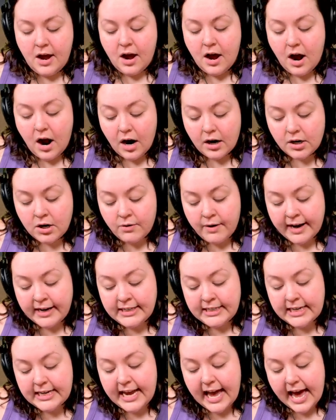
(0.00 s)
are going
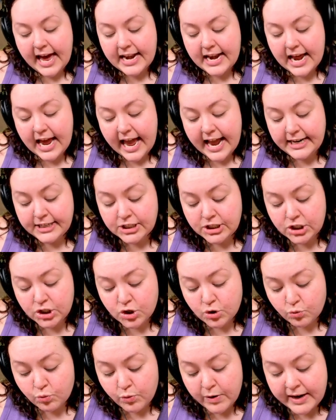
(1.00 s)
to get
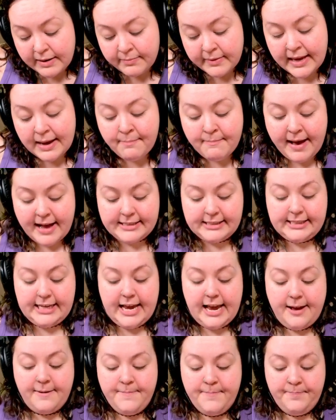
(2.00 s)
extremely
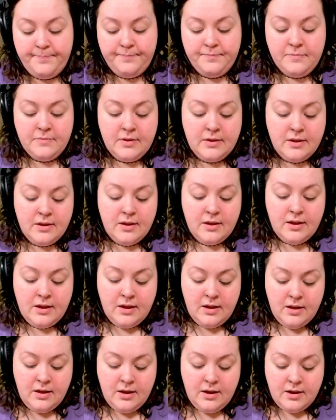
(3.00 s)
messy
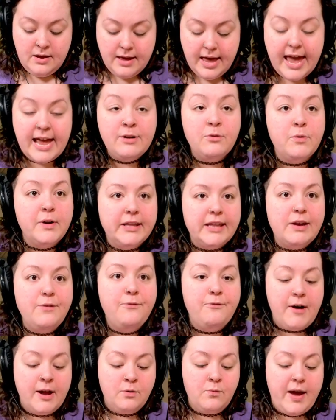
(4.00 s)
in really
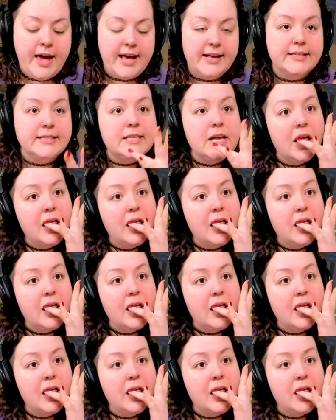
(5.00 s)
fun ways